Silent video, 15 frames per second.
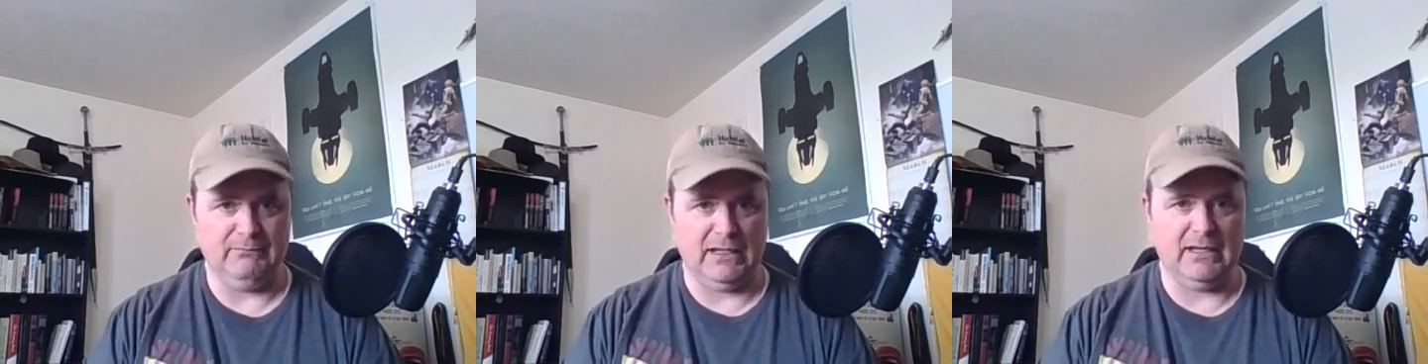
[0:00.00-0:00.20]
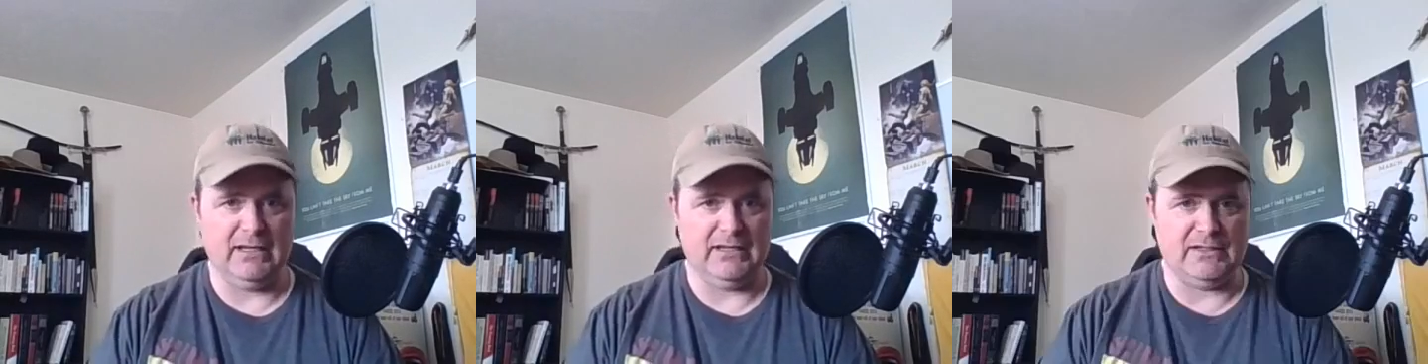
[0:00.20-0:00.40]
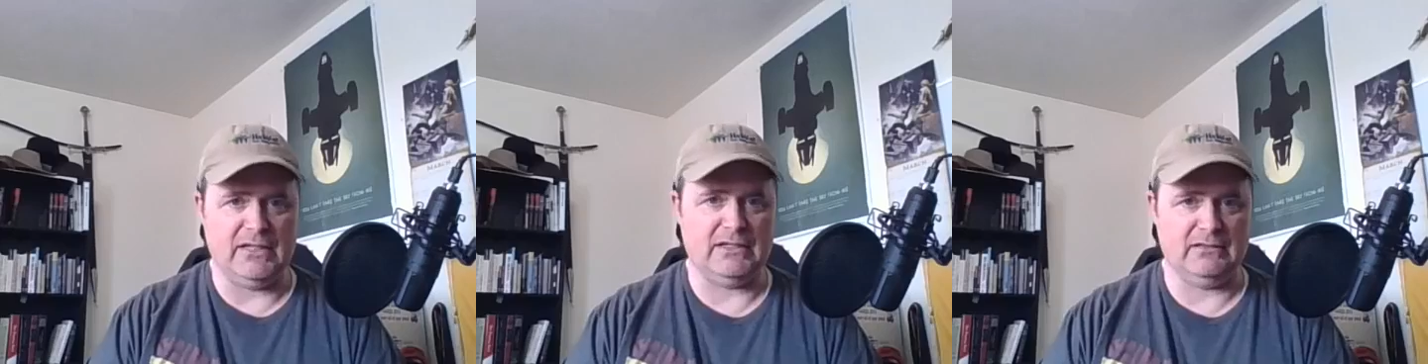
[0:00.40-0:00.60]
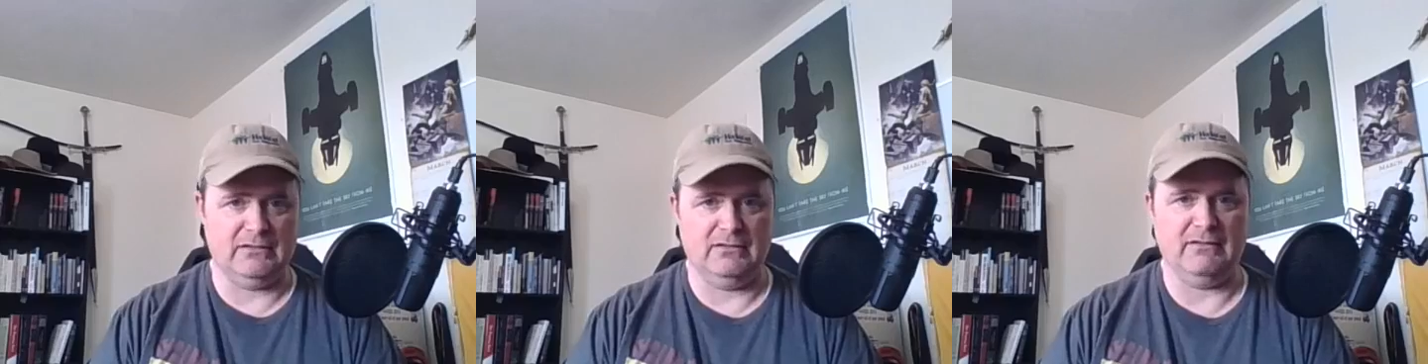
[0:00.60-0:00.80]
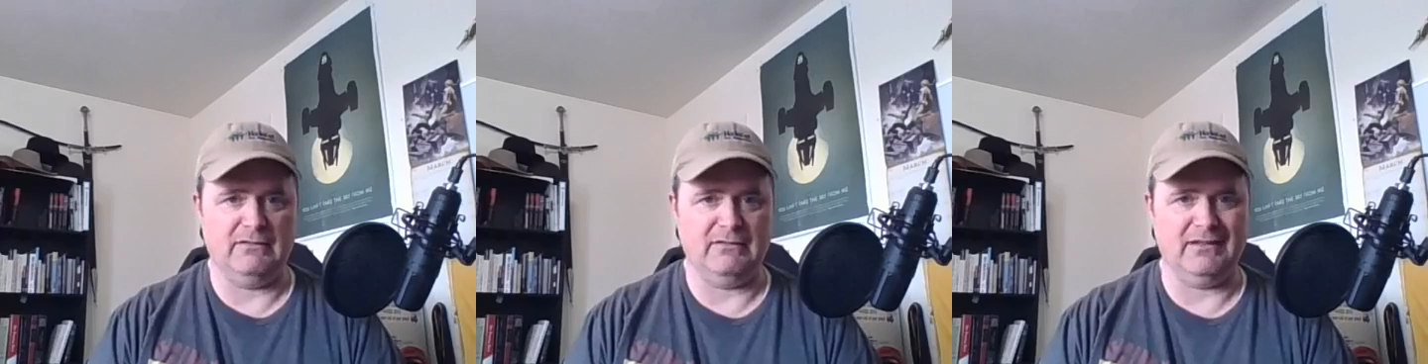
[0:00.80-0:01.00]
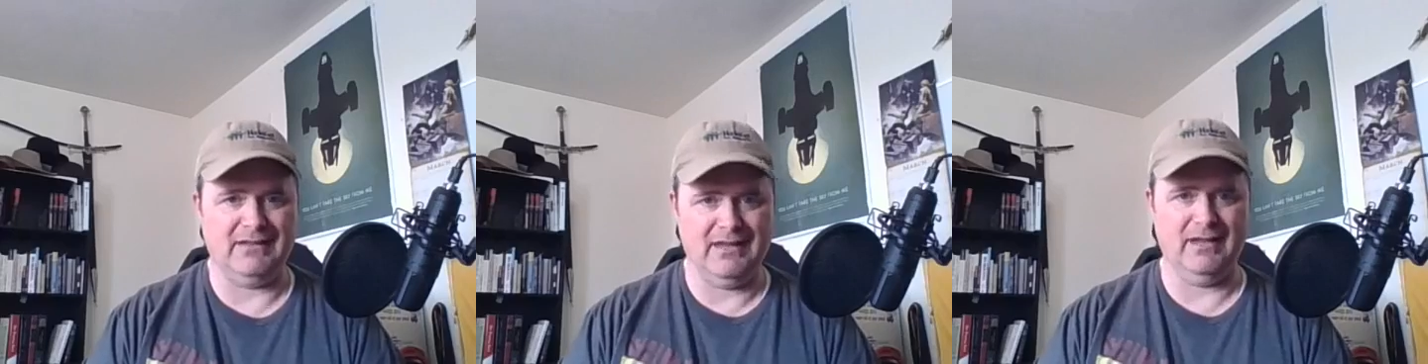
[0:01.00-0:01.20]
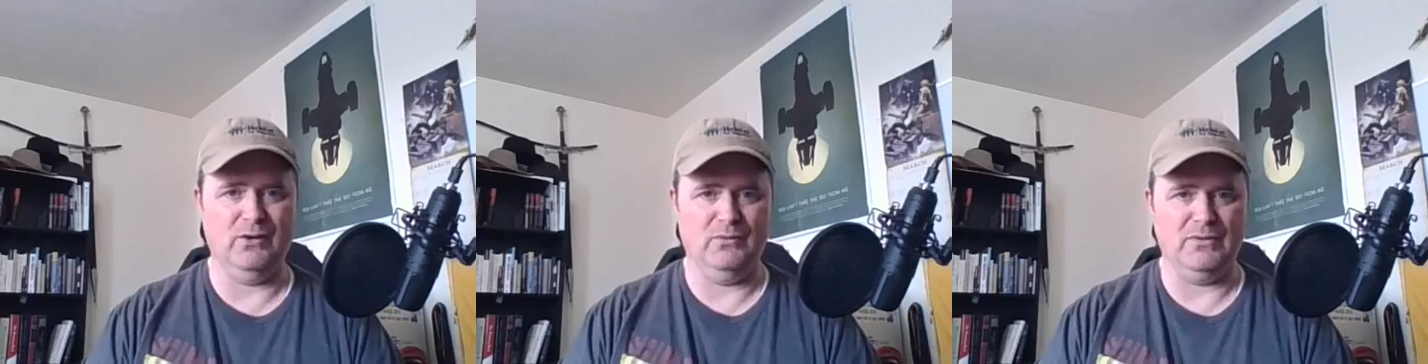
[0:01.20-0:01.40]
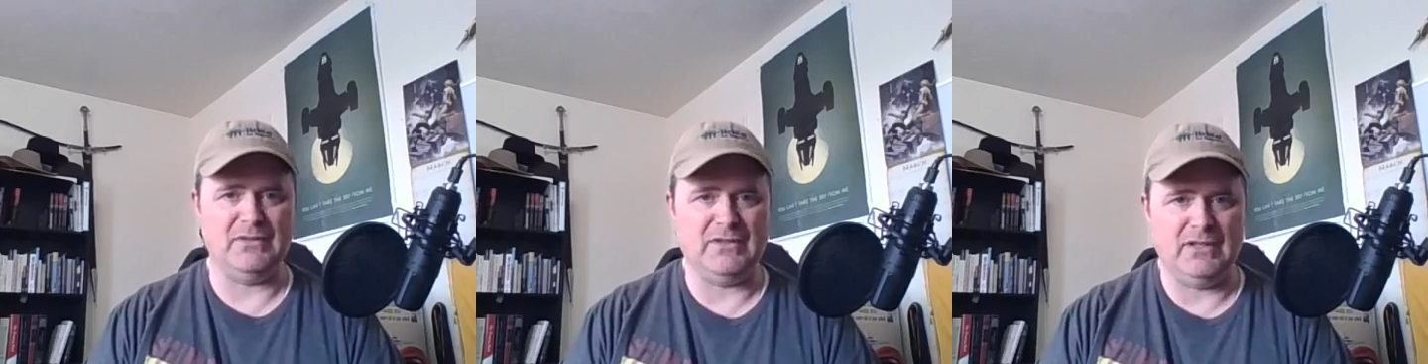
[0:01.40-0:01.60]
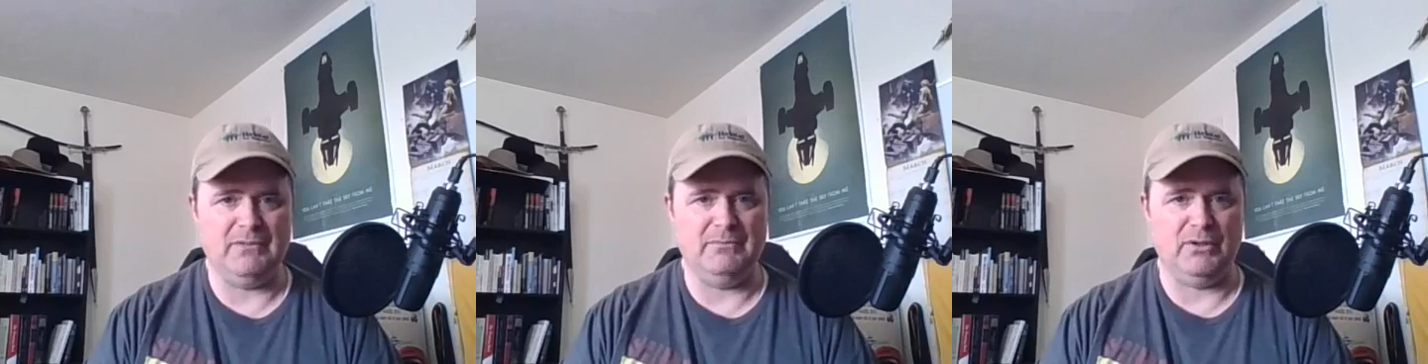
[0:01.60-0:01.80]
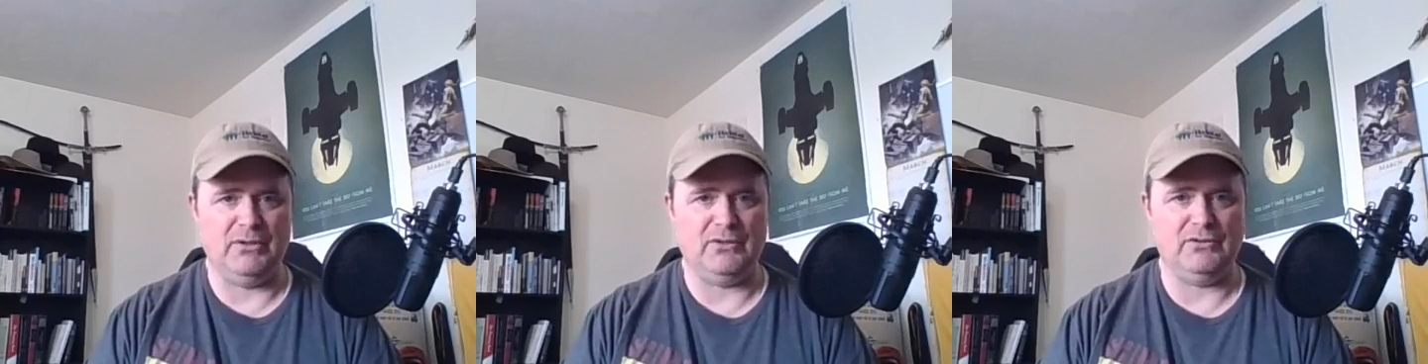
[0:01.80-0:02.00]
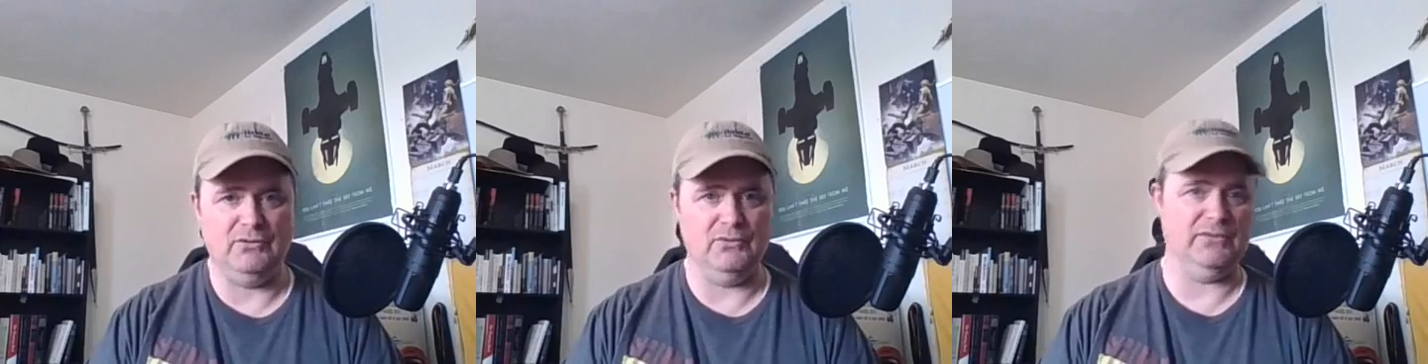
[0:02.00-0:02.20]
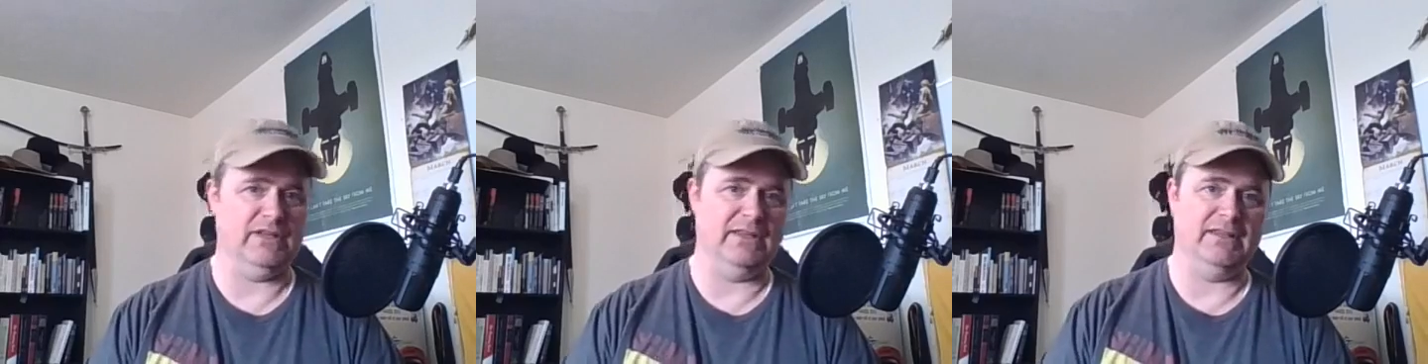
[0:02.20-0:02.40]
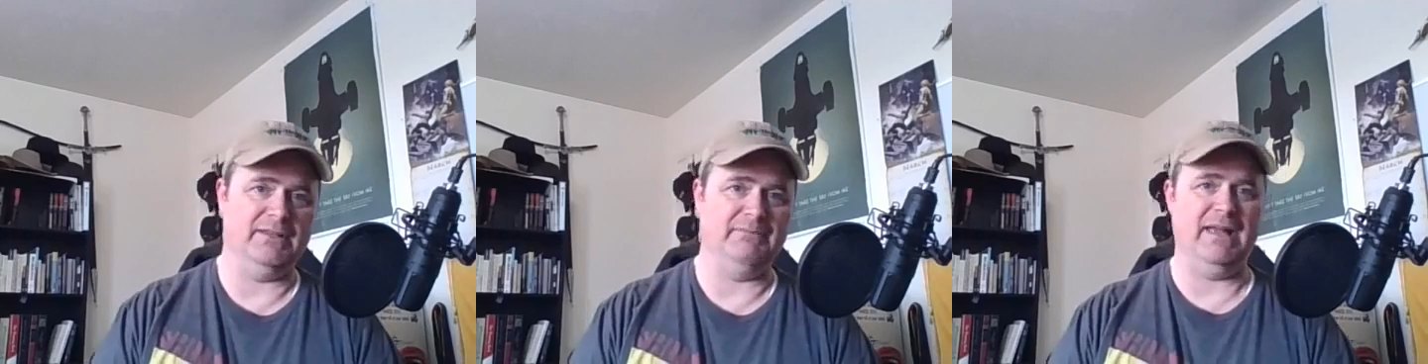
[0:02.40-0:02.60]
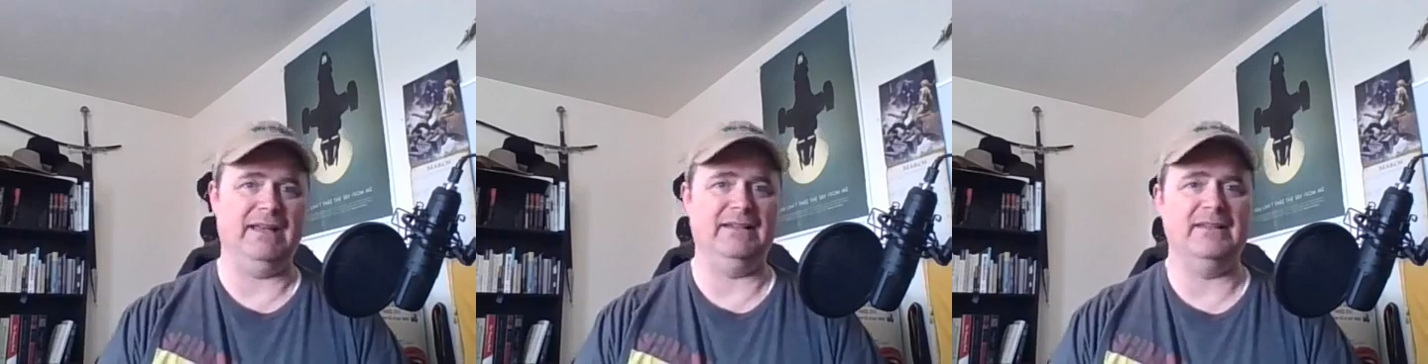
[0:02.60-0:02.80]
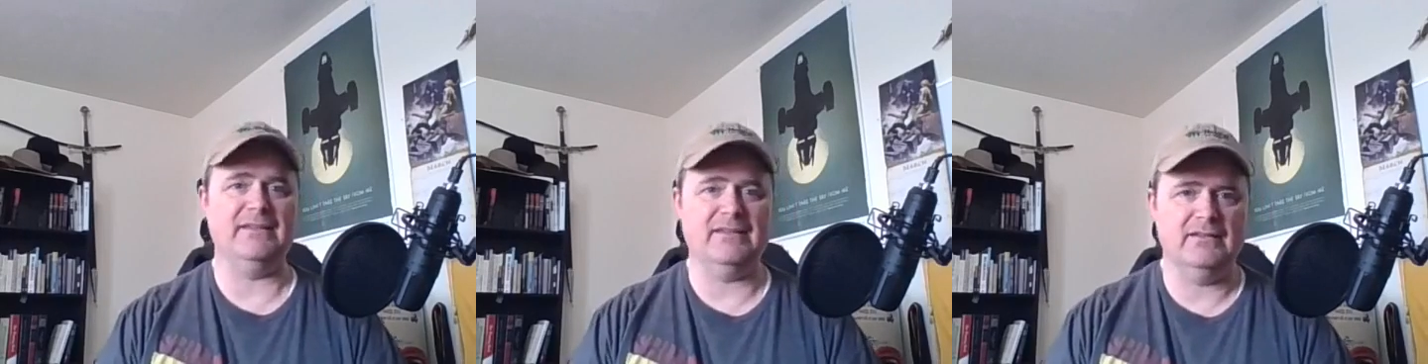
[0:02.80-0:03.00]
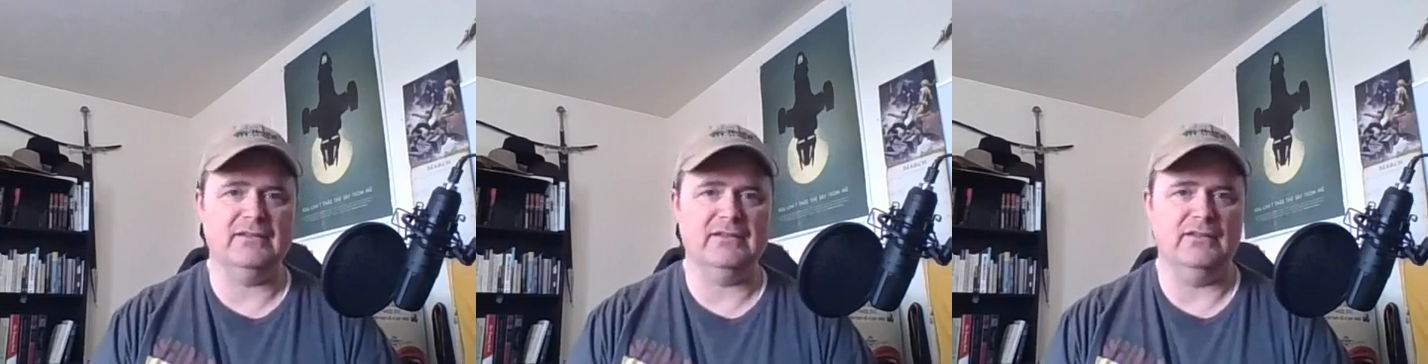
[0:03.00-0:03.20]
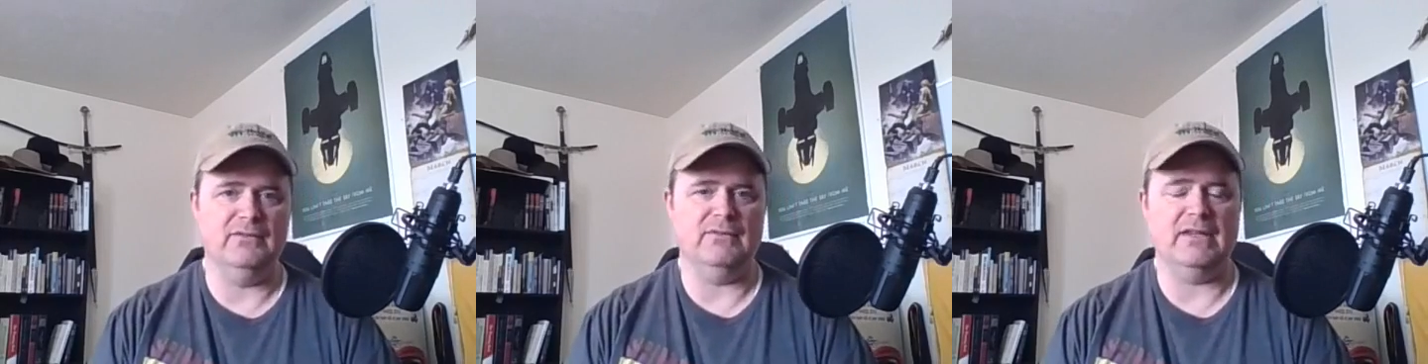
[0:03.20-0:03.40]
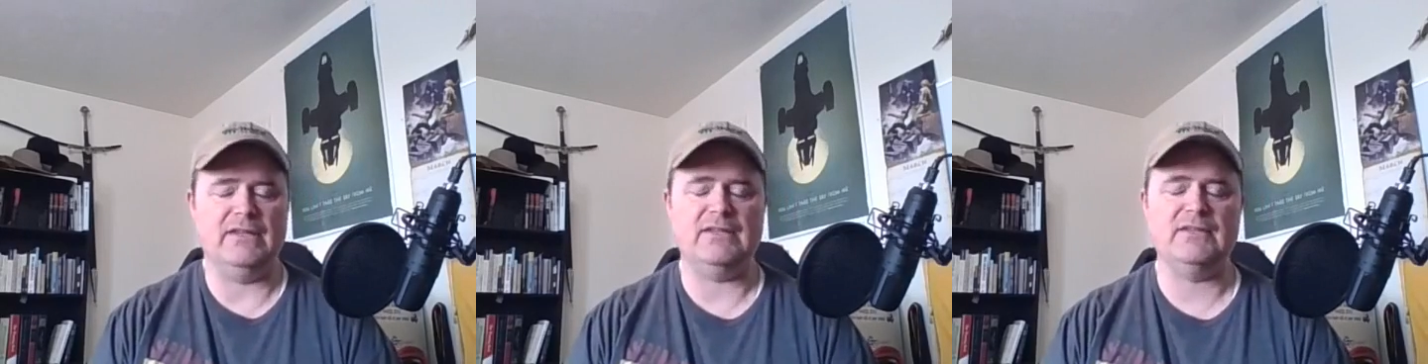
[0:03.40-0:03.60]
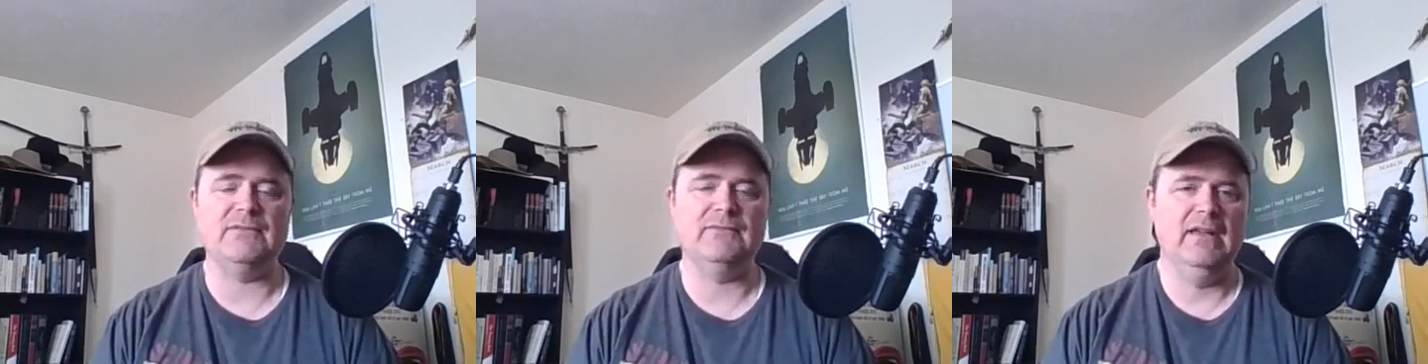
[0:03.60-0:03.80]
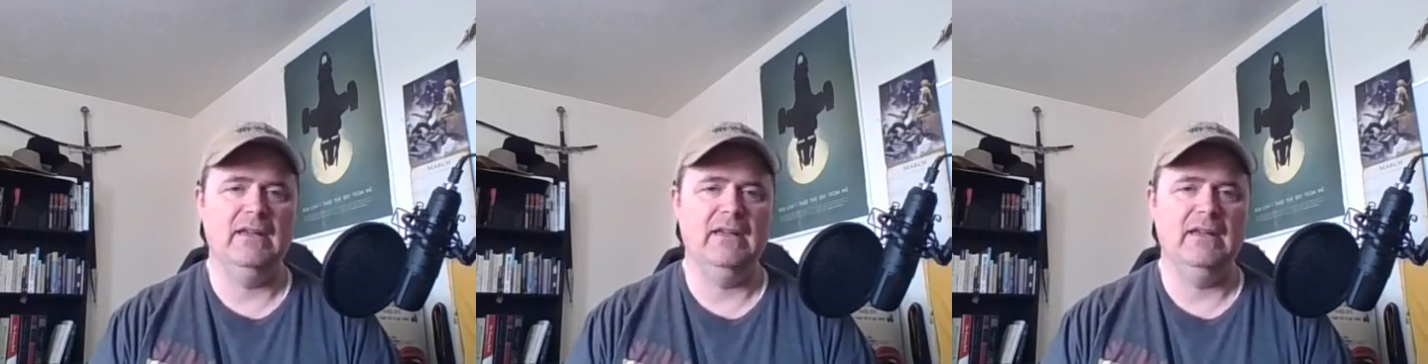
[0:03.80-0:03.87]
because he's learned that the king was the person who sent the bandits to do this.